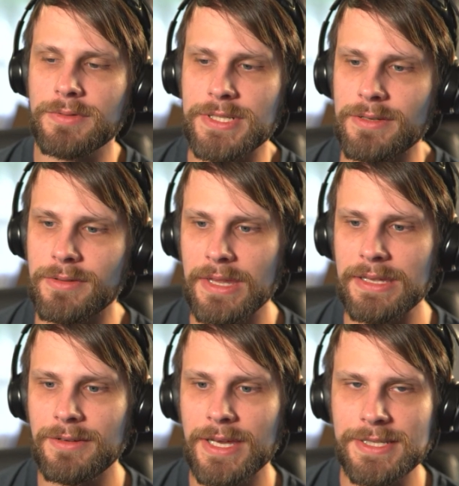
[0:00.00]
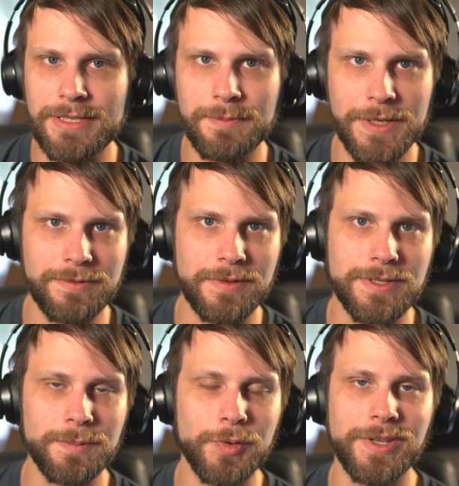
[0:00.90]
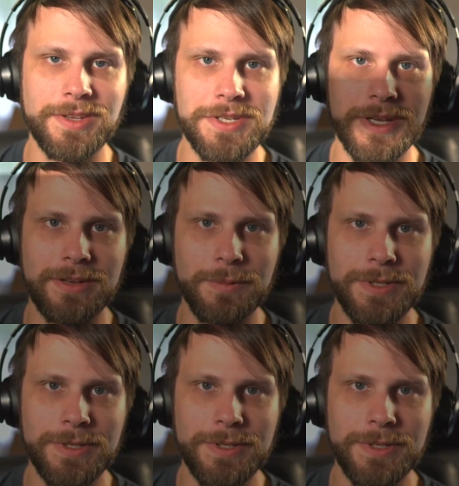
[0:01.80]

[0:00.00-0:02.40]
so thank you guys so much for supporting the channel.